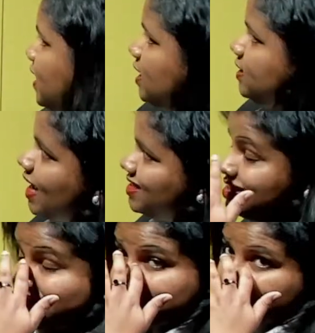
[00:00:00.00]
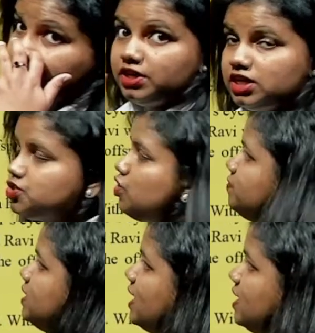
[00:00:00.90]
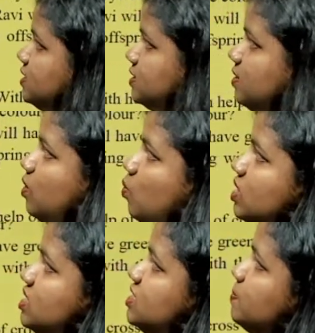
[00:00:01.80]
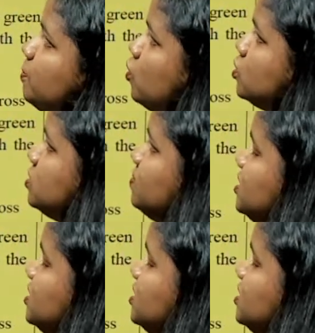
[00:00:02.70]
yeah, that's the justification of that answer. What is the possible